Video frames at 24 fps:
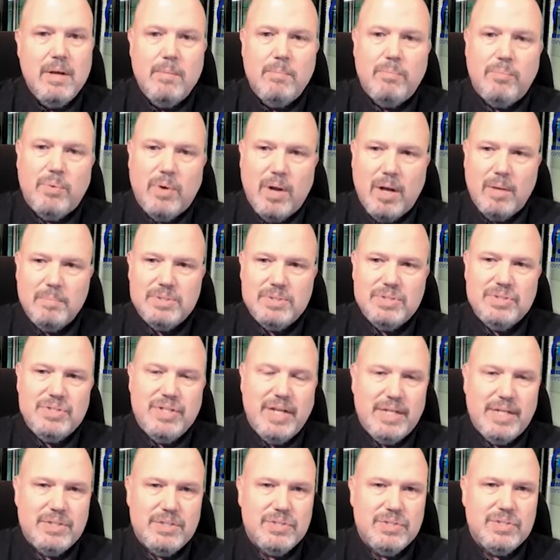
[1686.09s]
prompts
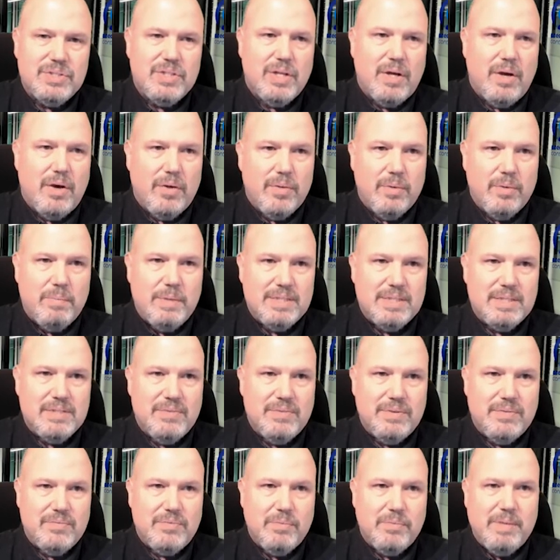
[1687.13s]
changes to other pieces of
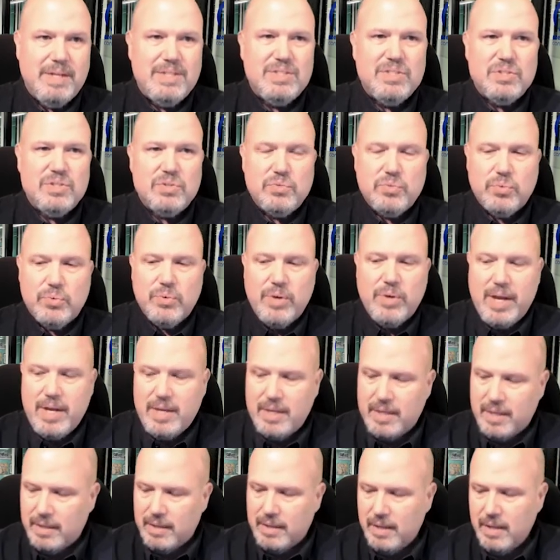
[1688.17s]
information,
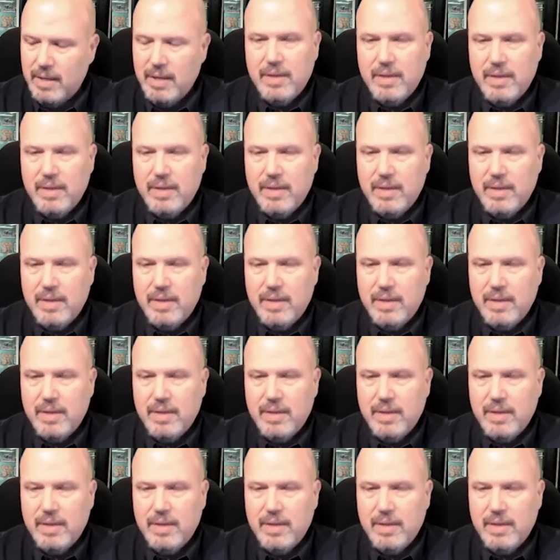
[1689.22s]
creating